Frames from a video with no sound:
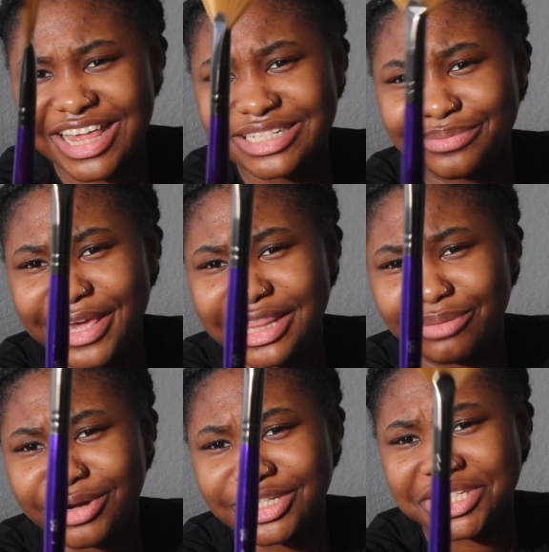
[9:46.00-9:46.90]
let's make the
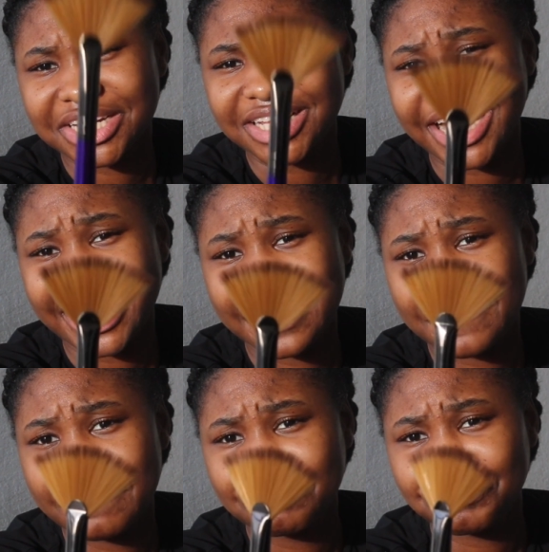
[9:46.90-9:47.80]
brush look like
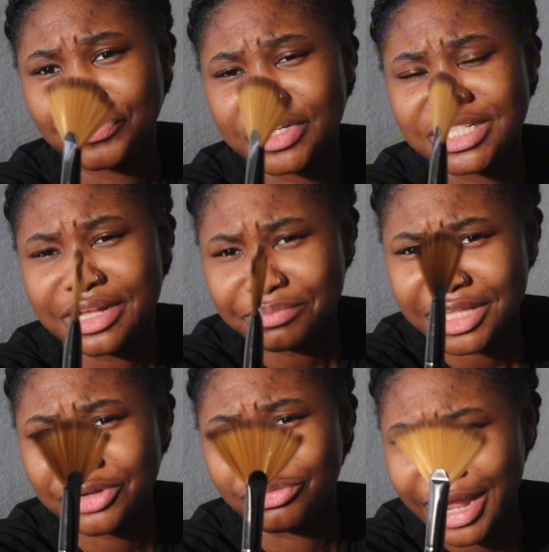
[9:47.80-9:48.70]

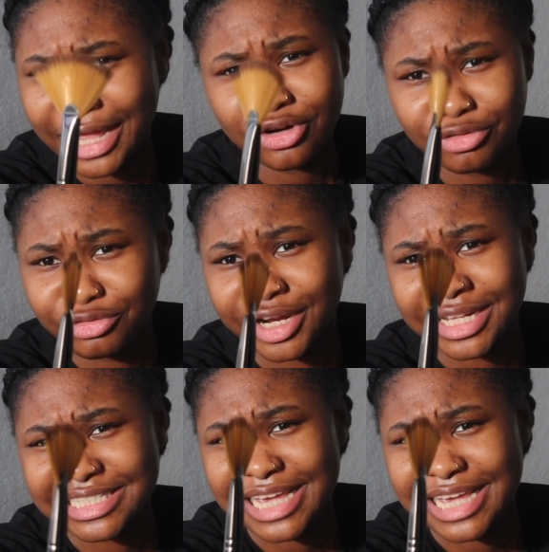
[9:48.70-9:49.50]
something ran over it